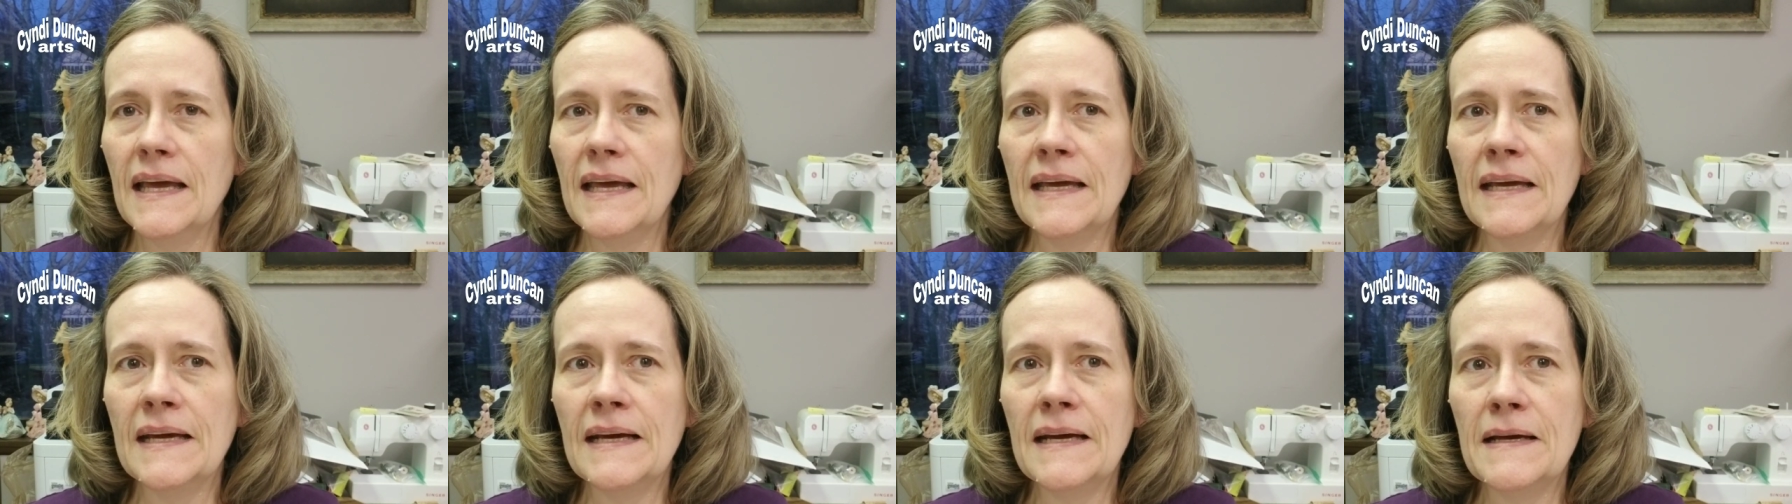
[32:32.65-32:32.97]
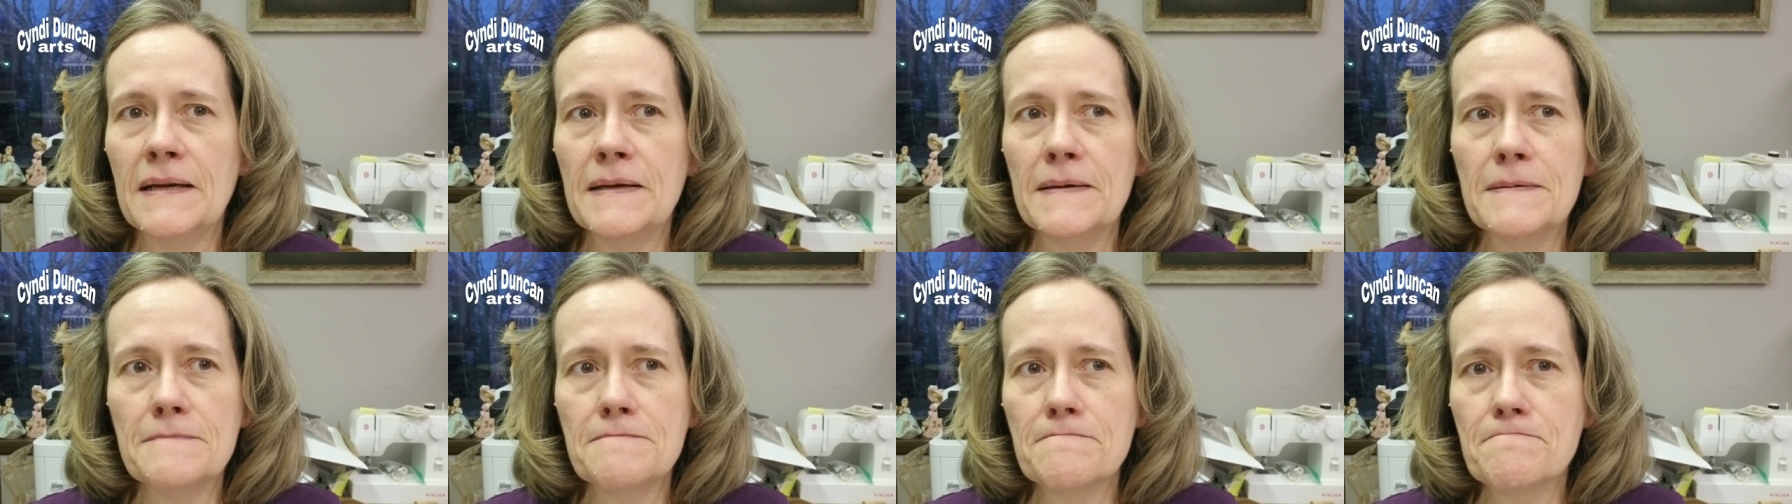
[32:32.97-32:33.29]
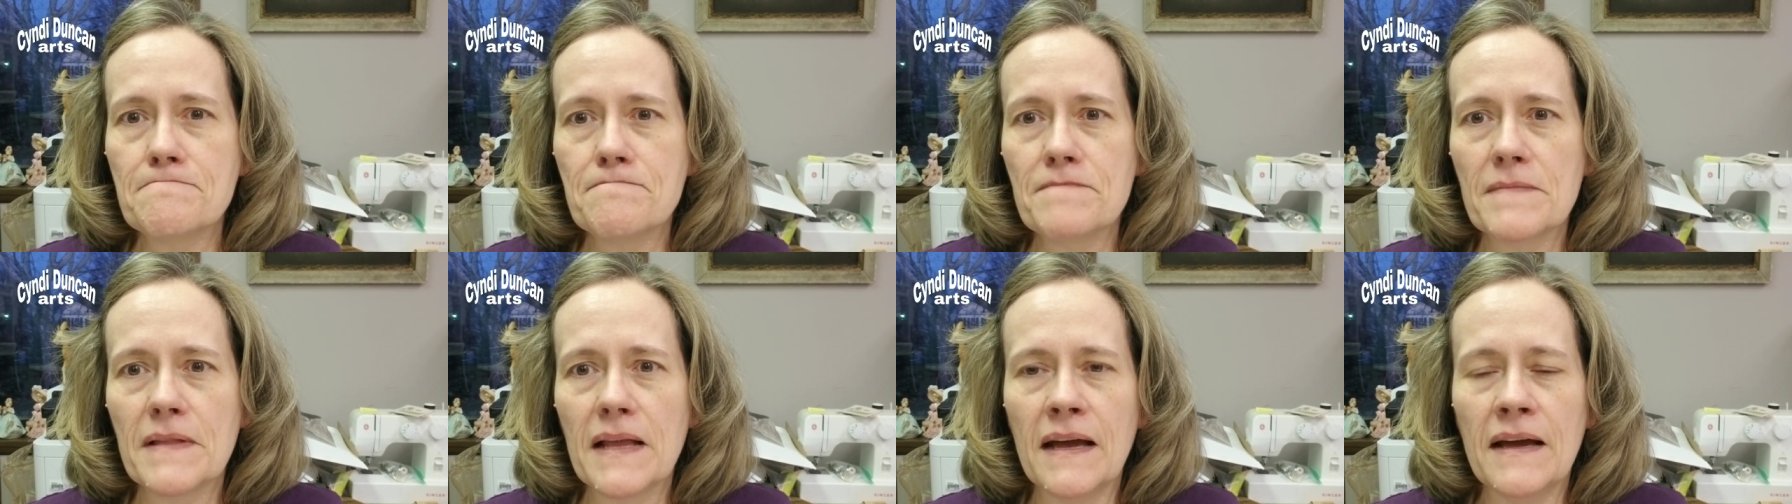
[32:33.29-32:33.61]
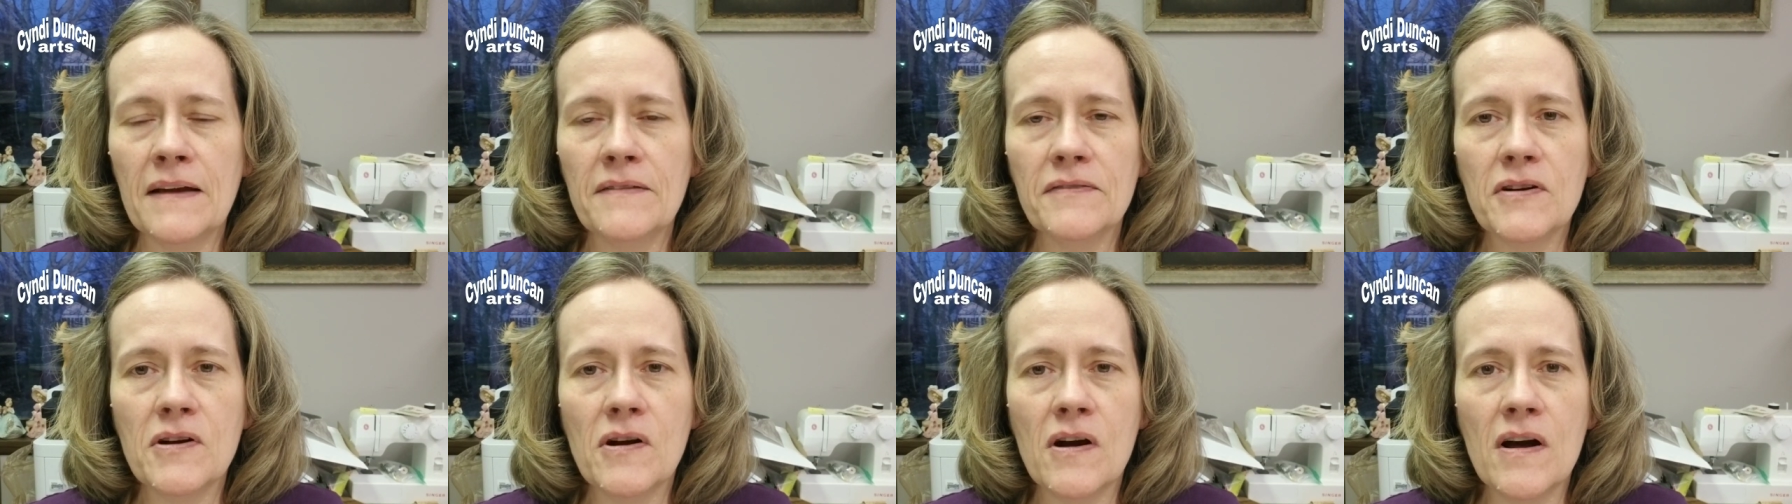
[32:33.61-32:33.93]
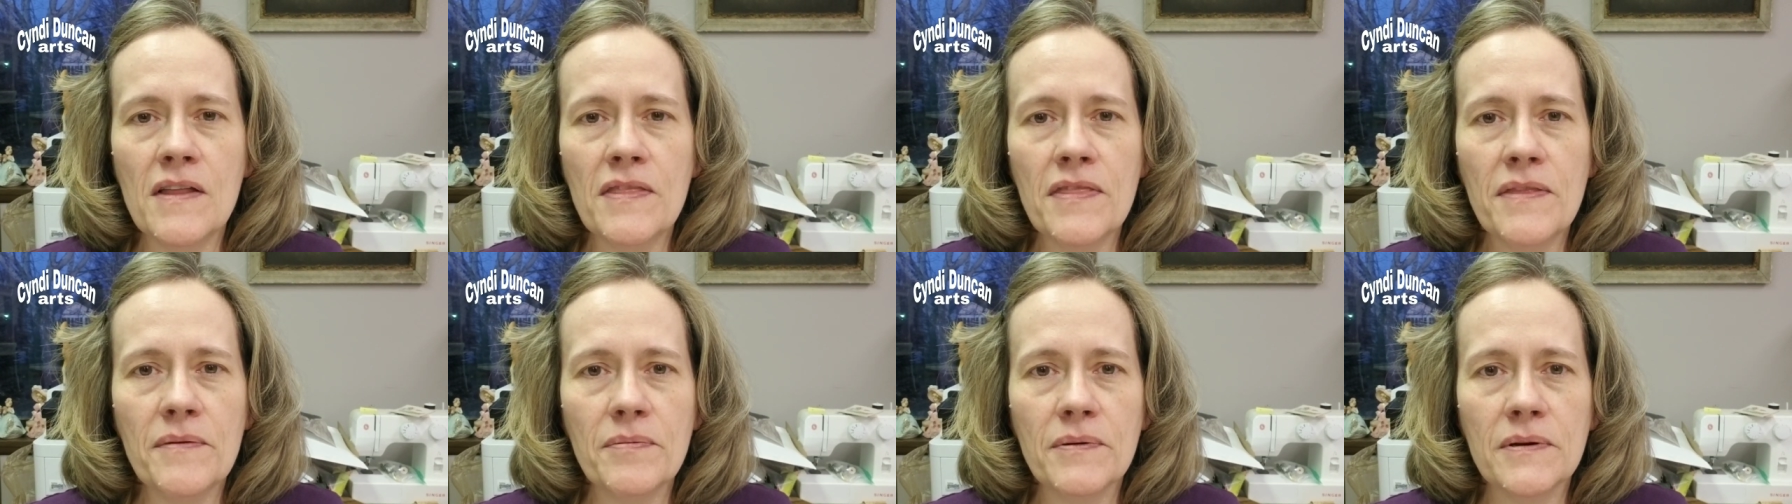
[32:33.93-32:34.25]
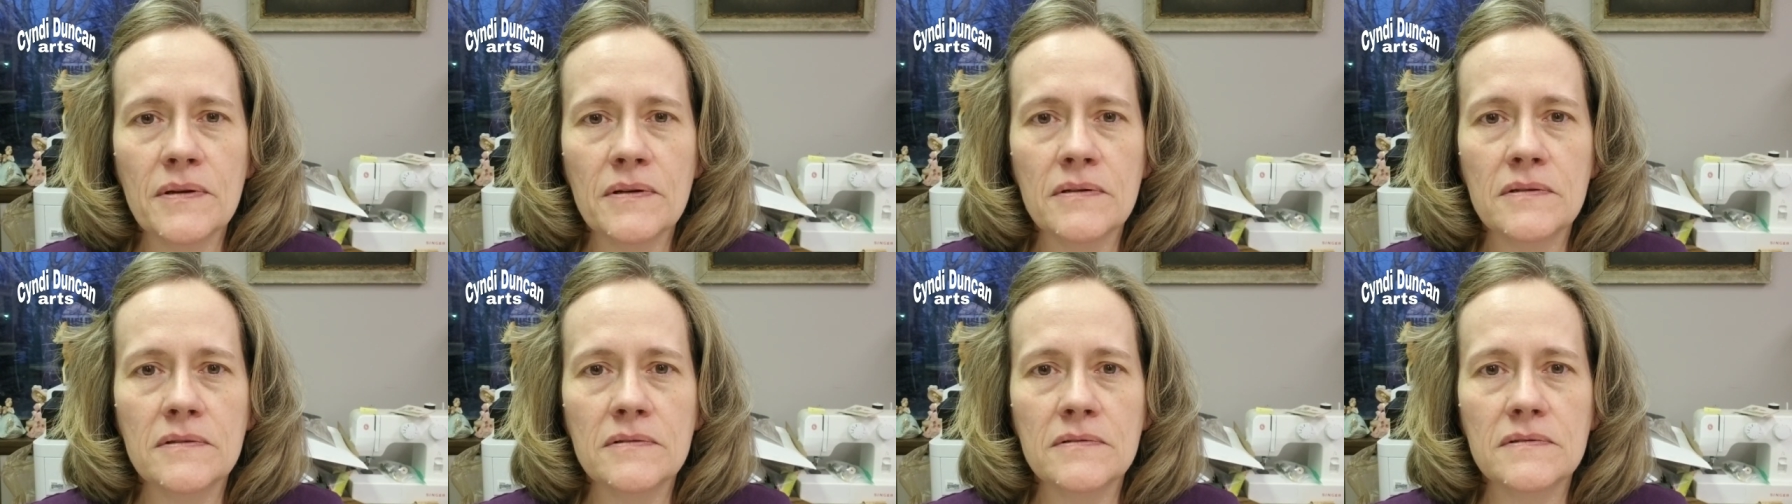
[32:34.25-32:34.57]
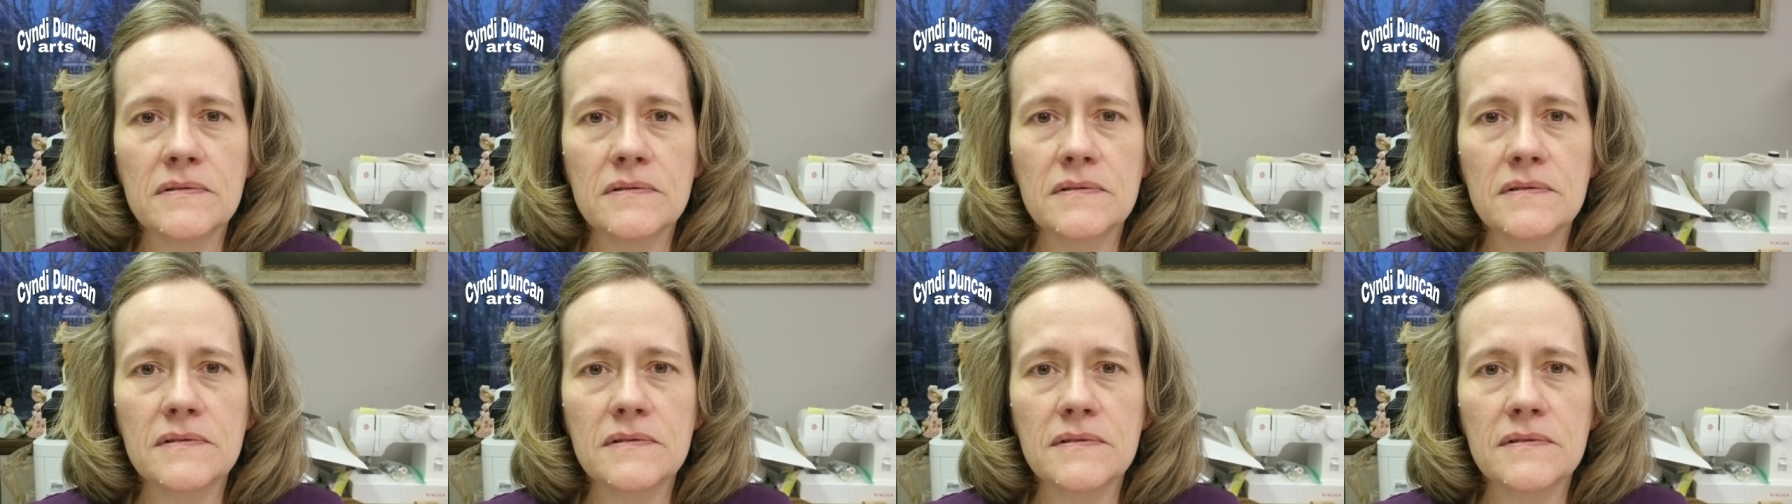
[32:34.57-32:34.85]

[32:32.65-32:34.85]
And I've gone through